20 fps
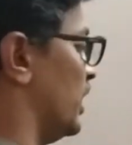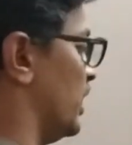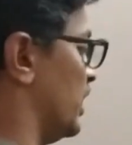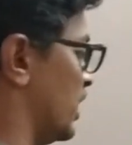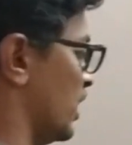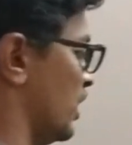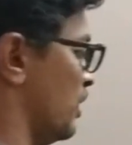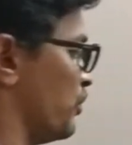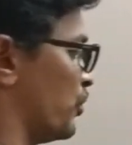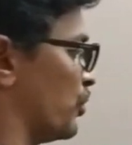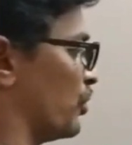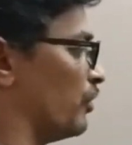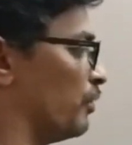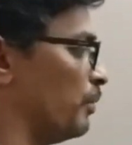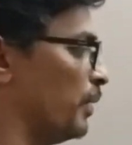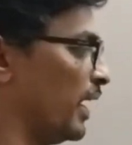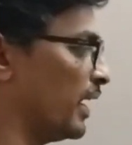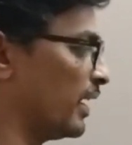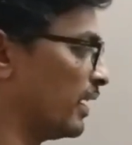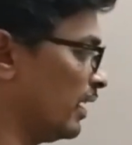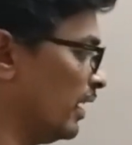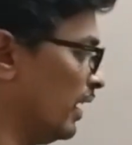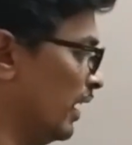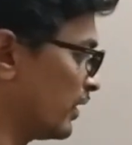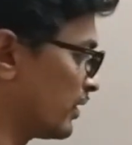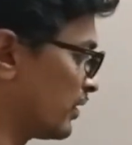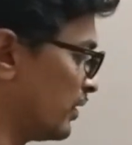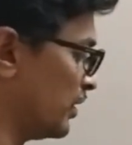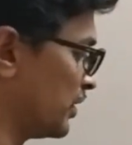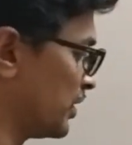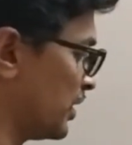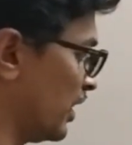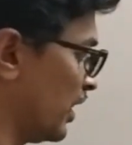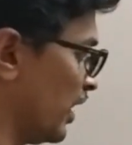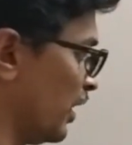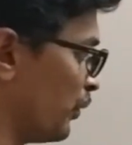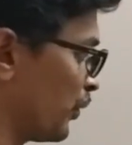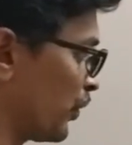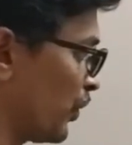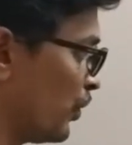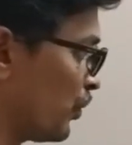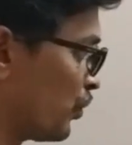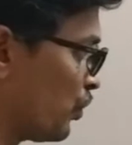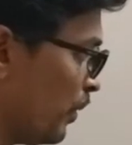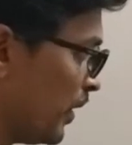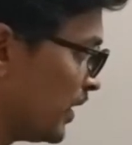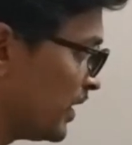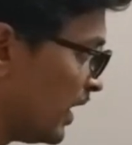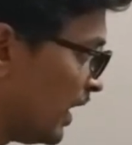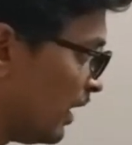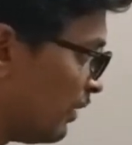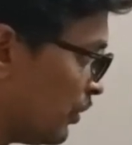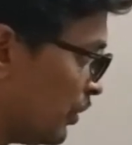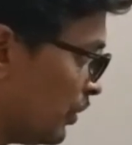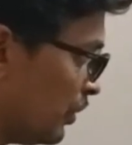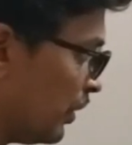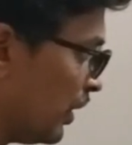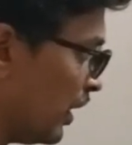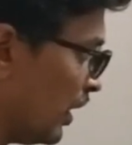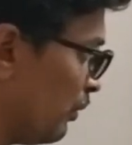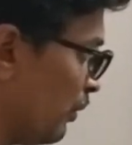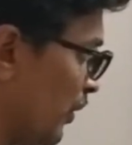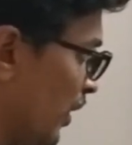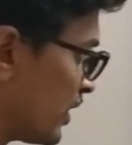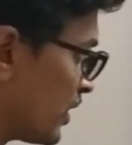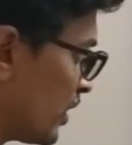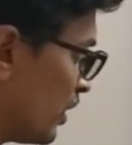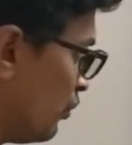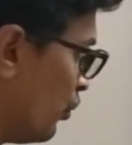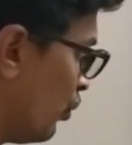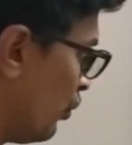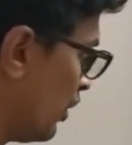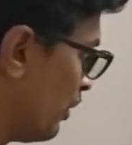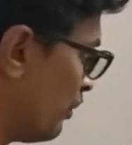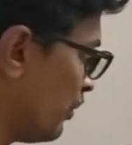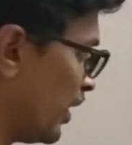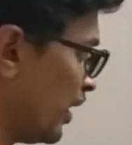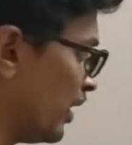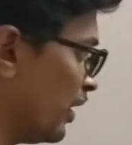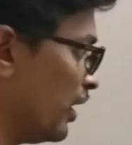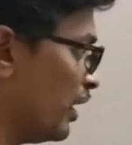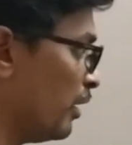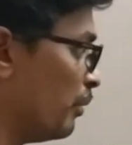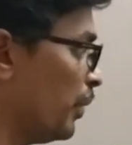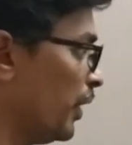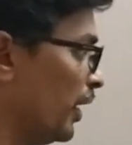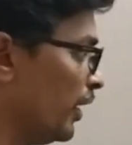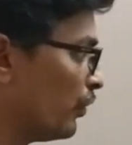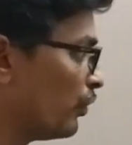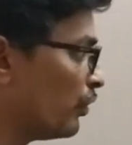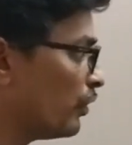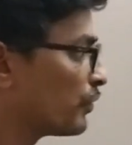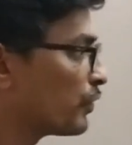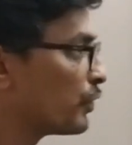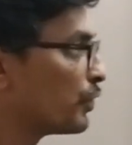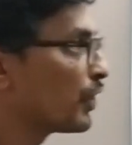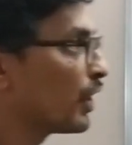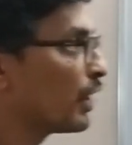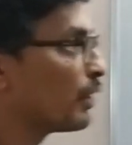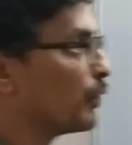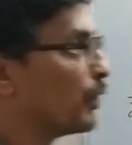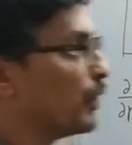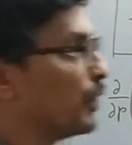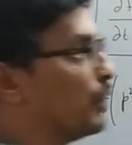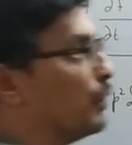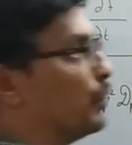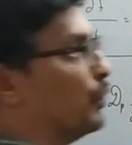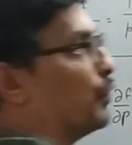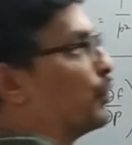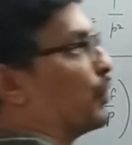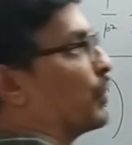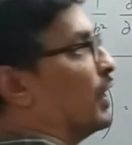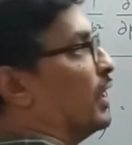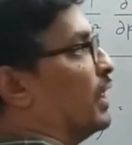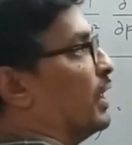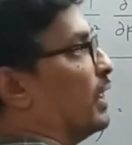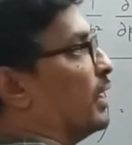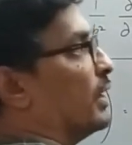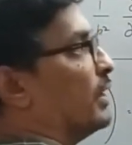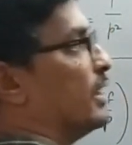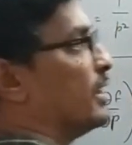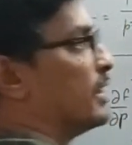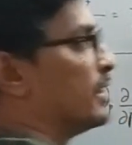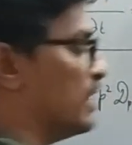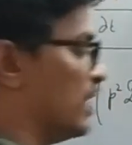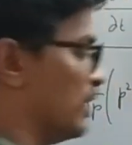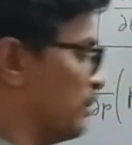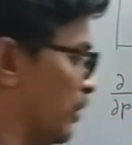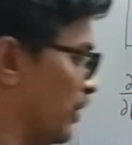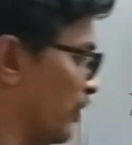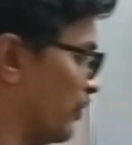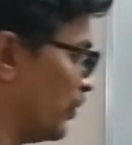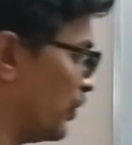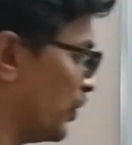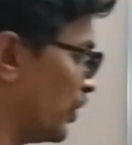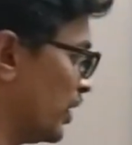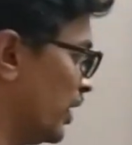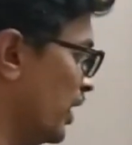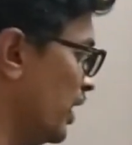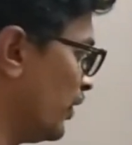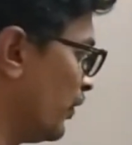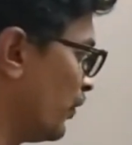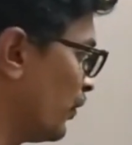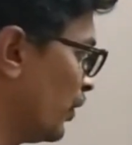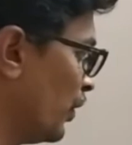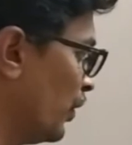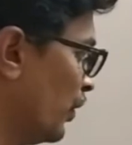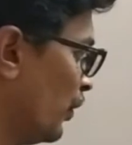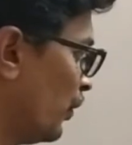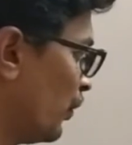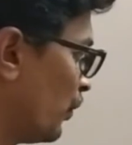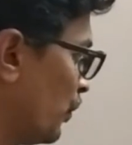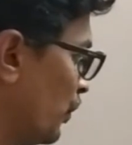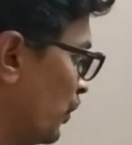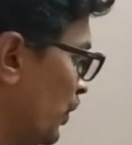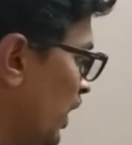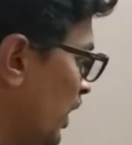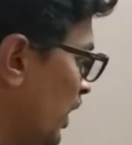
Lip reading: in terms of my acceleration time scale. So basically, I want to eliminate the dP. So of course, I'm going to use this dP for this. When